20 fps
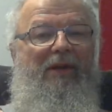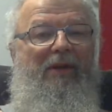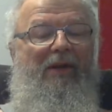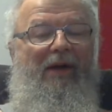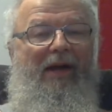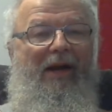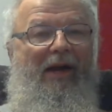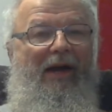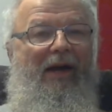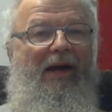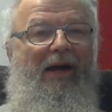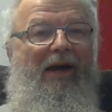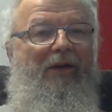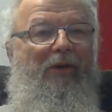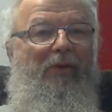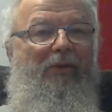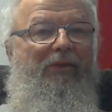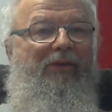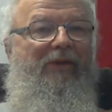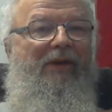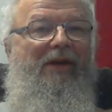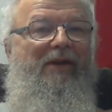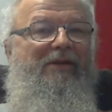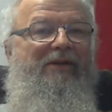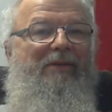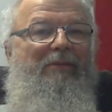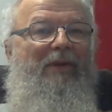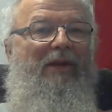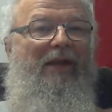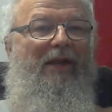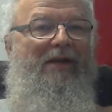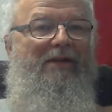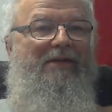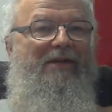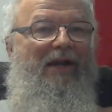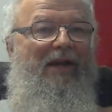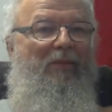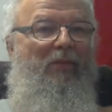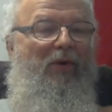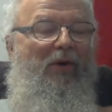line. I don't see assembly lines
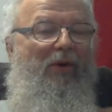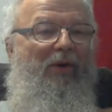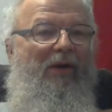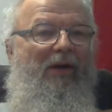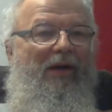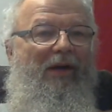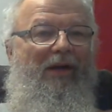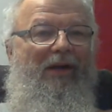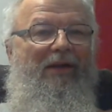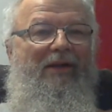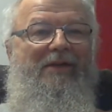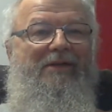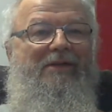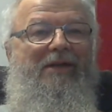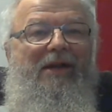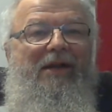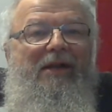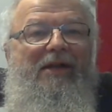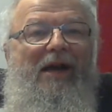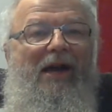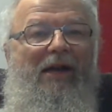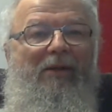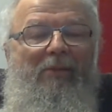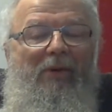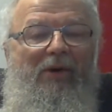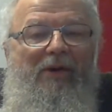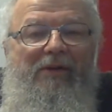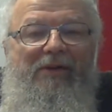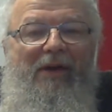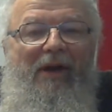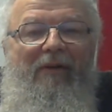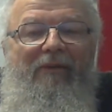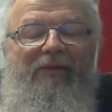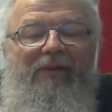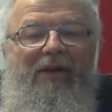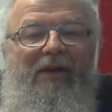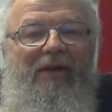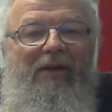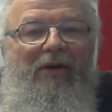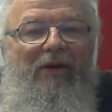anymore, at least any documentaries that I've
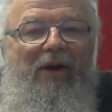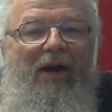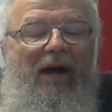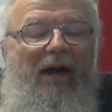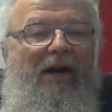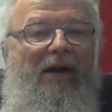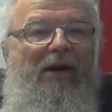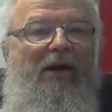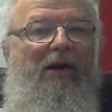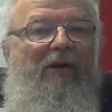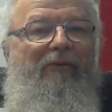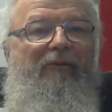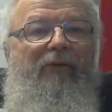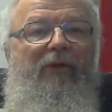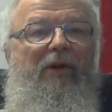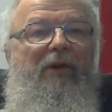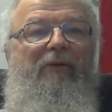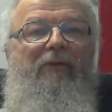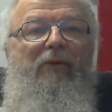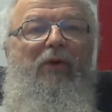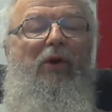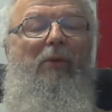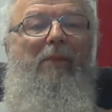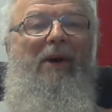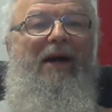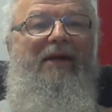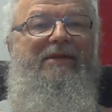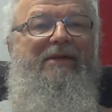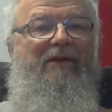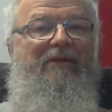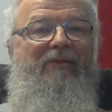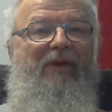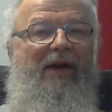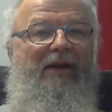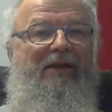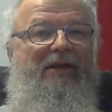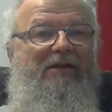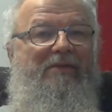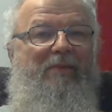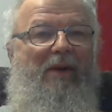seen that are not full of robots. In
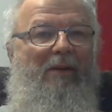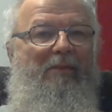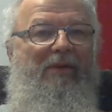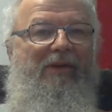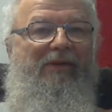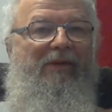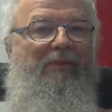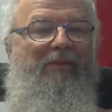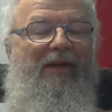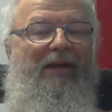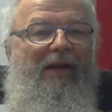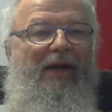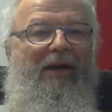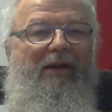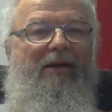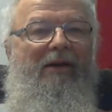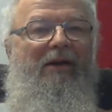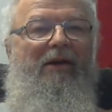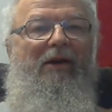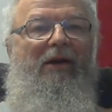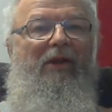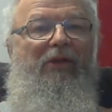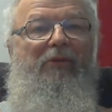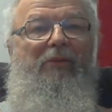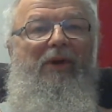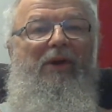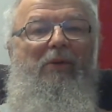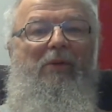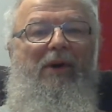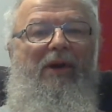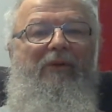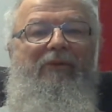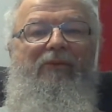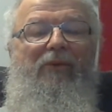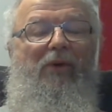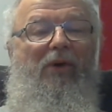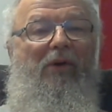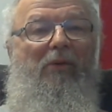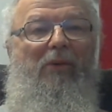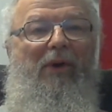fact, it's probably something like 3-to-1,
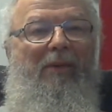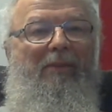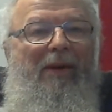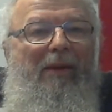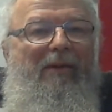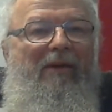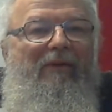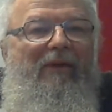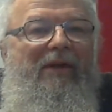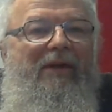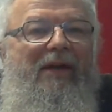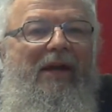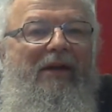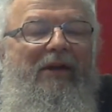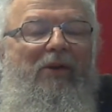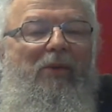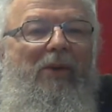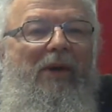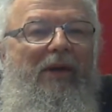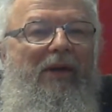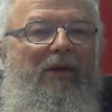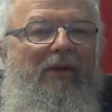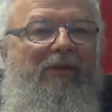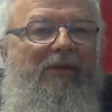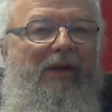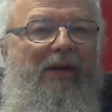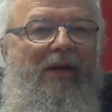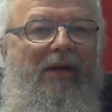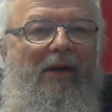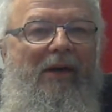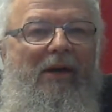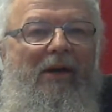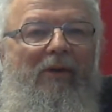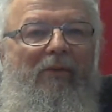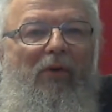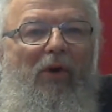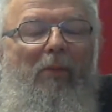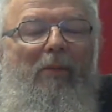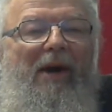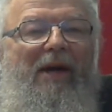4-to-1, maybe even 10-to-1. You see
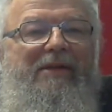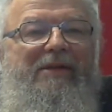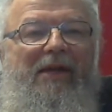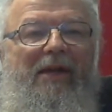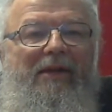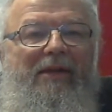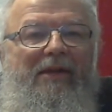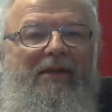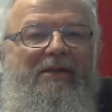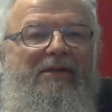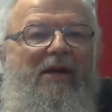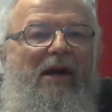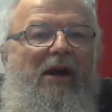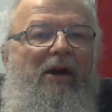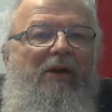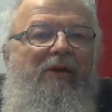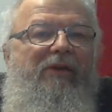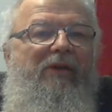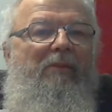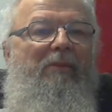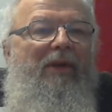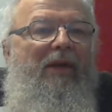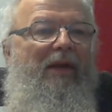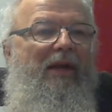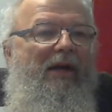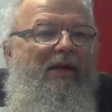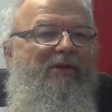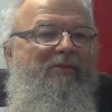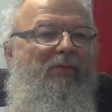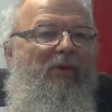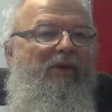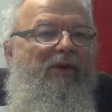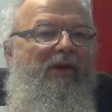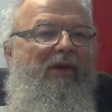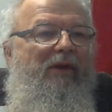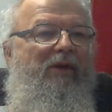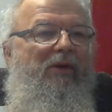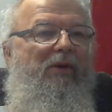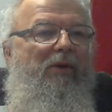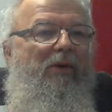robots on these car assembly lines more than
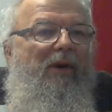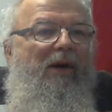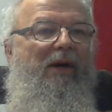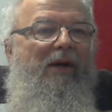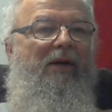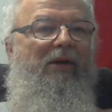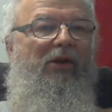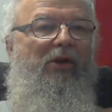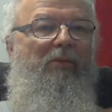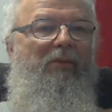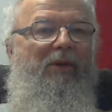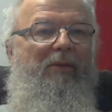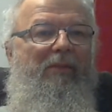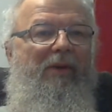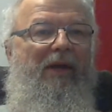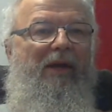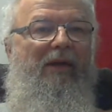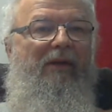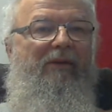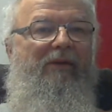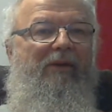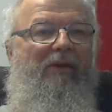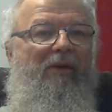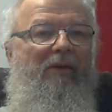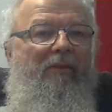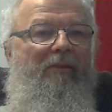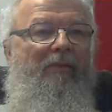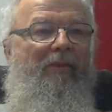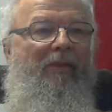you do human beings. So,